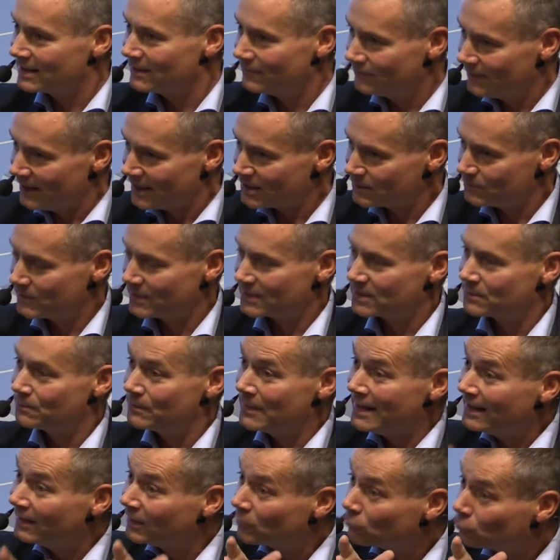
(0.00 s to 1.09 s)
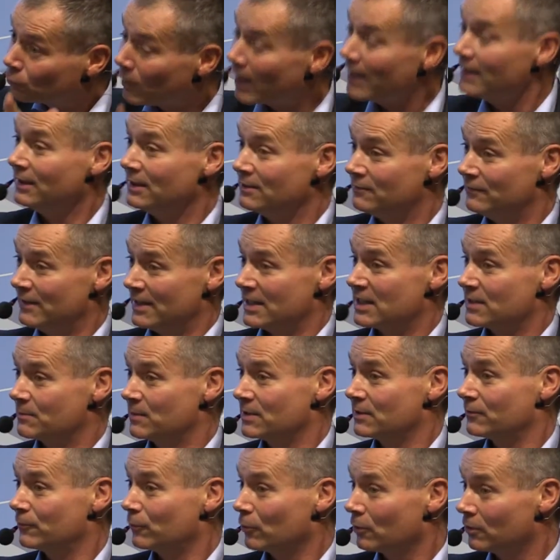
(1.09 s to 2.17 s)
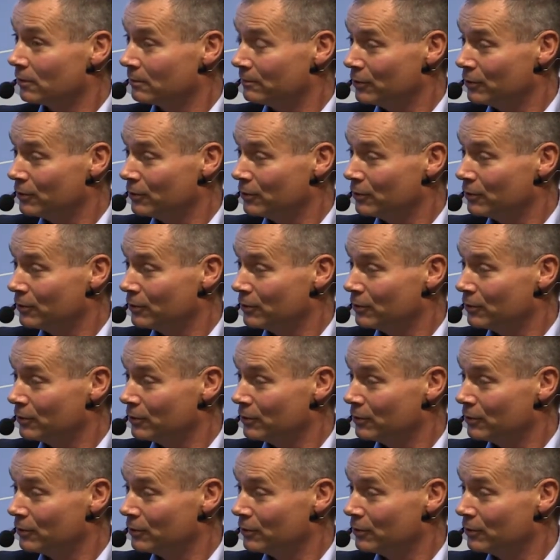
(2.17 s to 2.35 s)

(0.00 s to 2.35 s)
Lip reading: investments, being the right investments for,